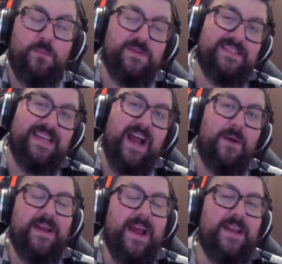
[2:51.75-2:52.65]
We'll see how
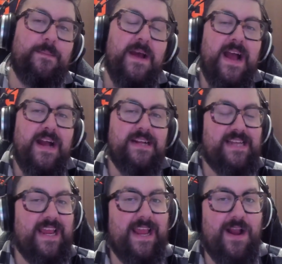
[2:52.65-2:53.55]
they end up
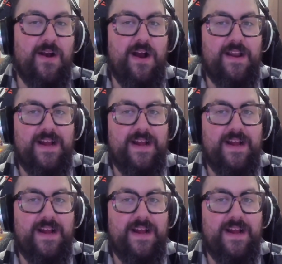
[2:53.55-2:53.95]
taking on